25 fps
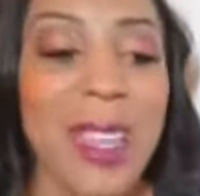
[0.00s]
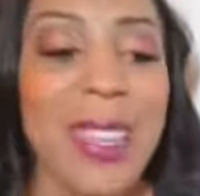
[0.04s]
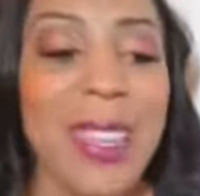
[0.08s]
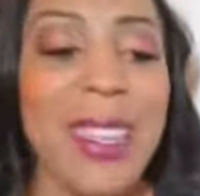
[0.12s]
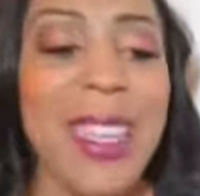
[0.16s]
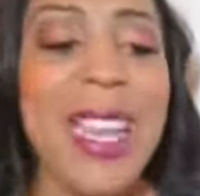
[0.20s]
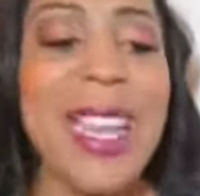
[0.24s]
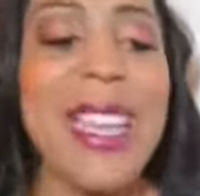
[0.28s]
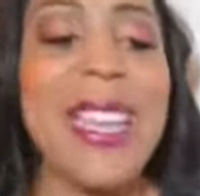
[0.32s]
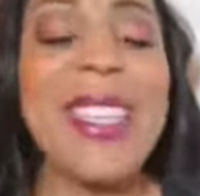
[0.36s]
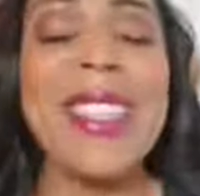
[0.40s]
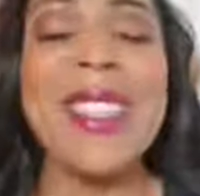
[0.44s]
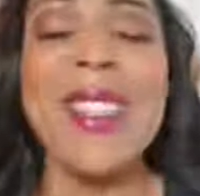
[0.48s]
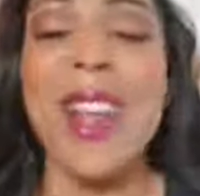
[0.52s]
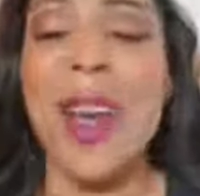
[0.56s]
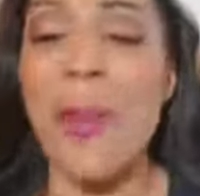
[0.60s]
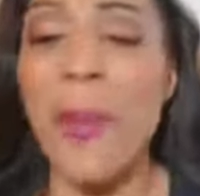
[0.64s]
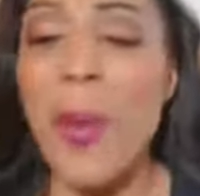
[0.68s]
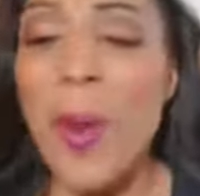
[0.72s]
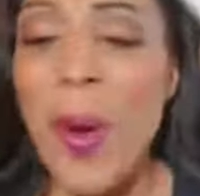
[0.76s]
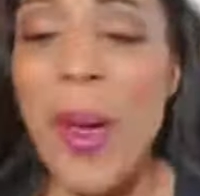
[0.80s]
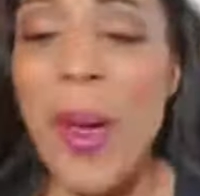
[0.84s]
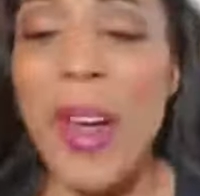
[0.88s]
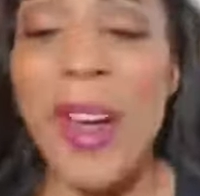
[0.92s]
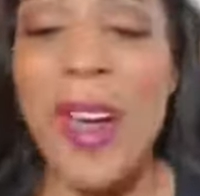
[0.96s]
Ladies, come
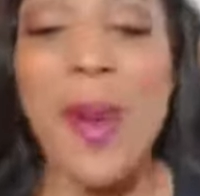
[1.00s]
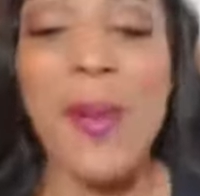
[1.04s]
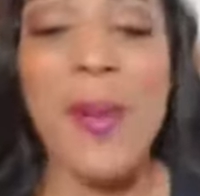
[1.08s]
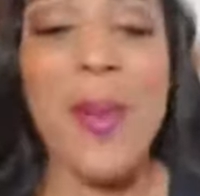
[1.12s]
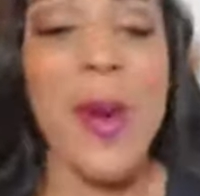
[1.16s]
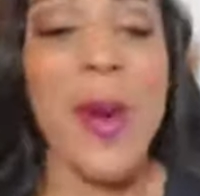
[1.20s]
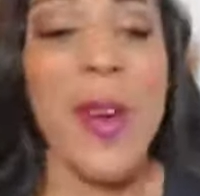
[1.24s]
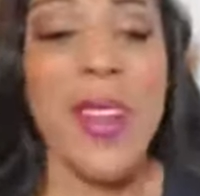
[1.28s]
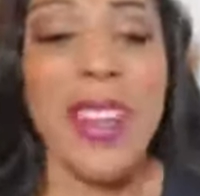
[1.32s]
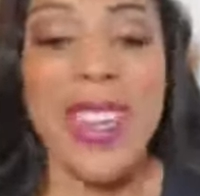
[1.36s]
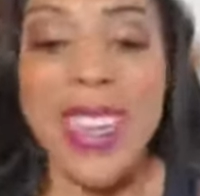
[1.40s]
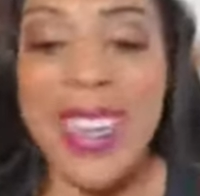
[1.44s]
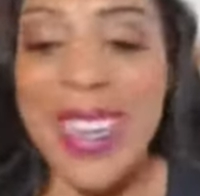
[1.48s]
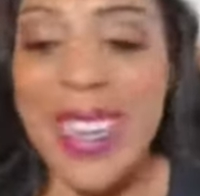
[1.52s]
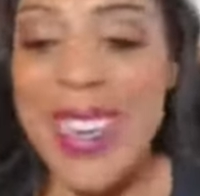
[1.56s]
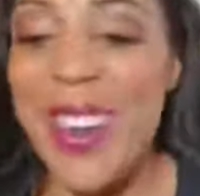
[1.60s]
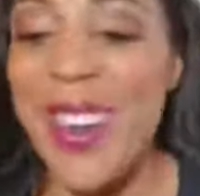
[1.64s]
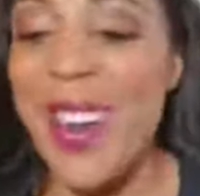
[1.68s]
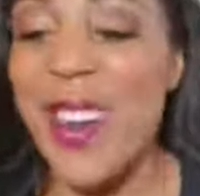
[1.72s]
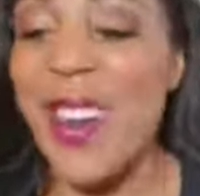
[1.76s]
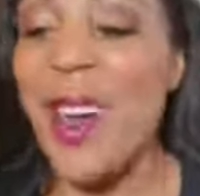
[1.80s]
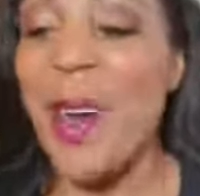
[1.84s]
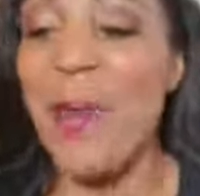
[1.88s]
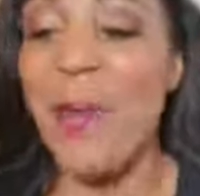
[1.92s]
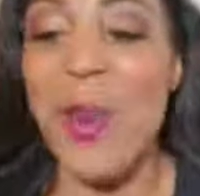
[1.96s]
on, come on in
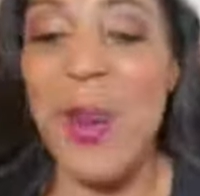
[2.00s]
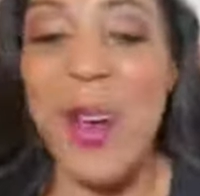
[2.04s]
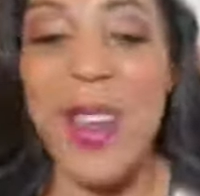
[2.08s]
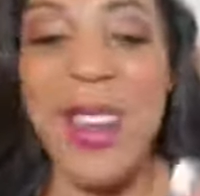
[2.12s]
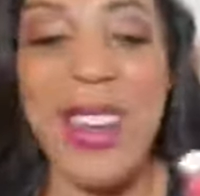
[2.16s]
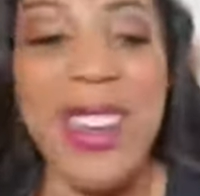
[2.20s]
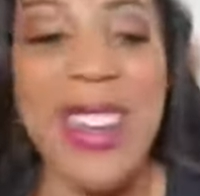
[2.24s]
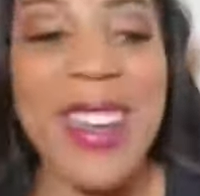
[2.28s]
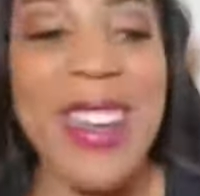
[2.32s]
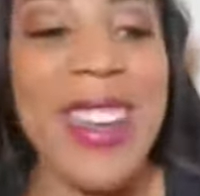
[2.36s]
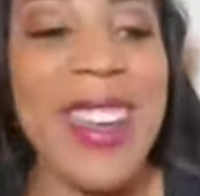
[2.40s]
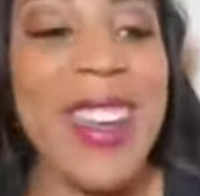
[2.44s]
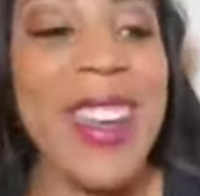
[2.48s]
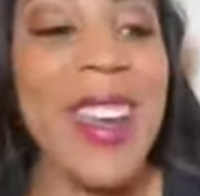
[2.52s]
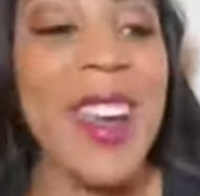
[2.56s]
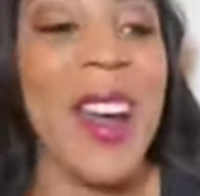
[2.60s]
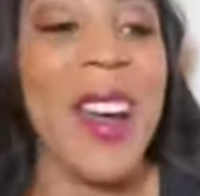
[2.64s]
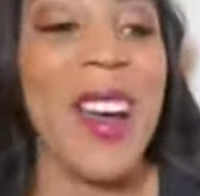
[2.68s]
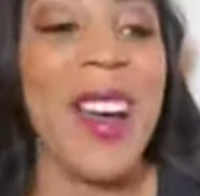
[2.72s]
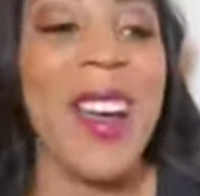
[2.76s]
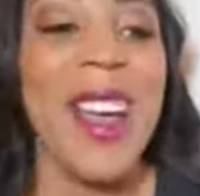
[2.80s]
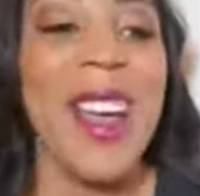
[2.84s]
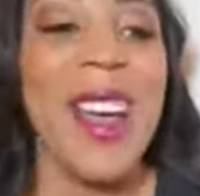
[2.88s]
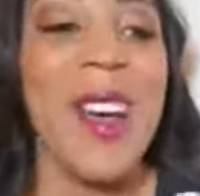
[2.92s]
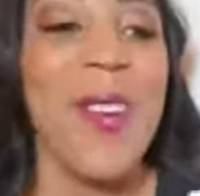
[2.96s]
here. Come on in
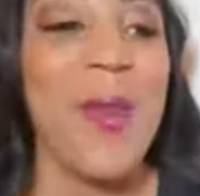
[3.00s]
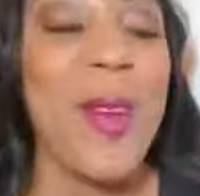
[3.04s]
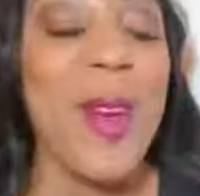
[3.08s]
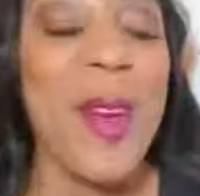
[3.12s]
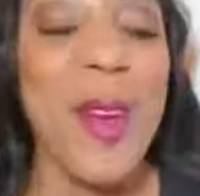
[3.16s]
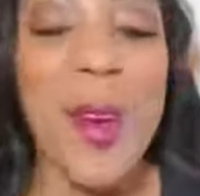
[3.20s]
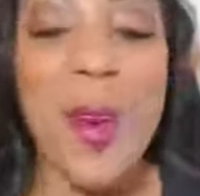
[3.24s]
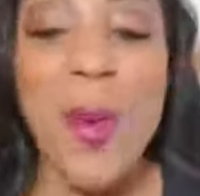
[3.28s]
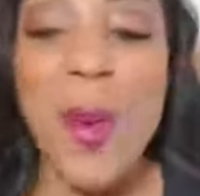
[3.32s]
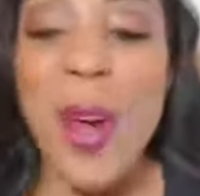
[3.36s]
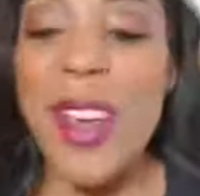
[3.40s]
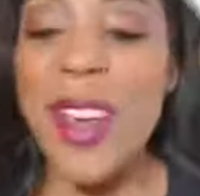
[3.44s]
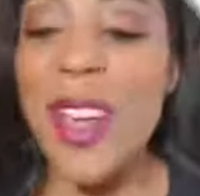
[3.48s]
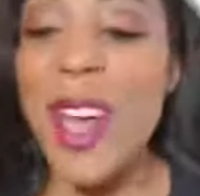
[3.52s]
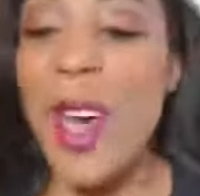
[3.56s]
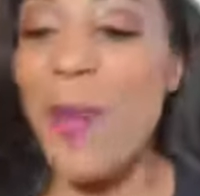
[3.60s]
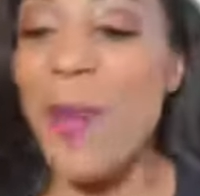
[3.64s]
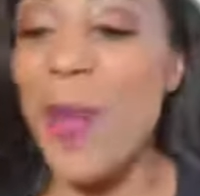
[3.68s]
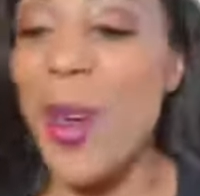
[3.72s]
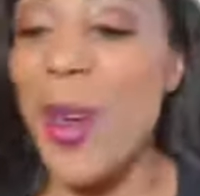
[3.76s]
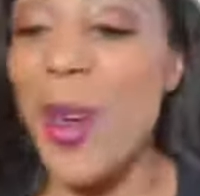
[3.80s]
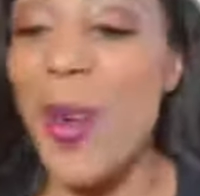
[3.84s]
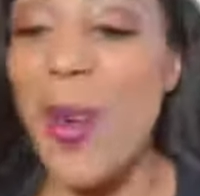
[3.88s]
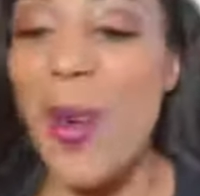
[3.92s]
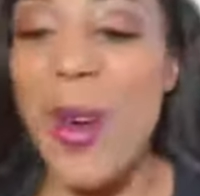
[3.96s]
here. We're going
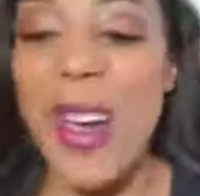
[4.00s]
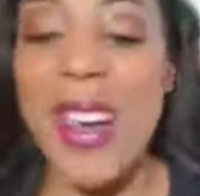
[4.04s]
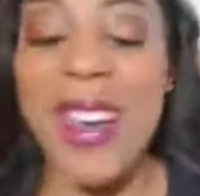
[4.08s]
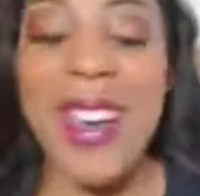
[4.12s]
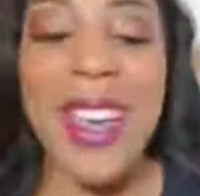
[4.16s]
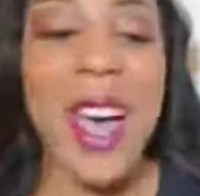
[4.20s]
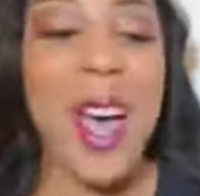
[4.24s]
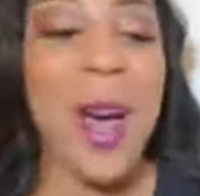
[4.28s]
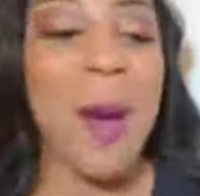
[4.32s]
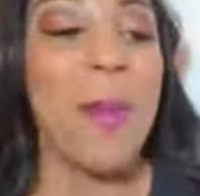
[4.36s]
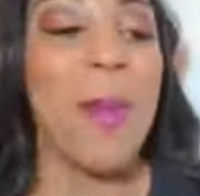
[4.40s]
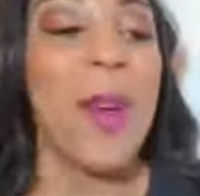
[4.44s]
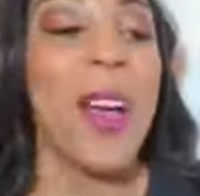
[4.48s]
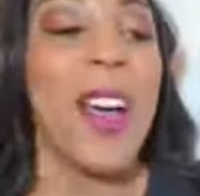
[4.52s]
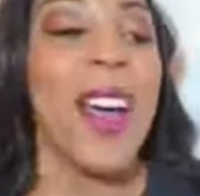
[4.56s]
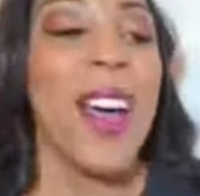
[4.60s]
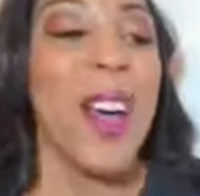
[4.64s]
up. We're going up.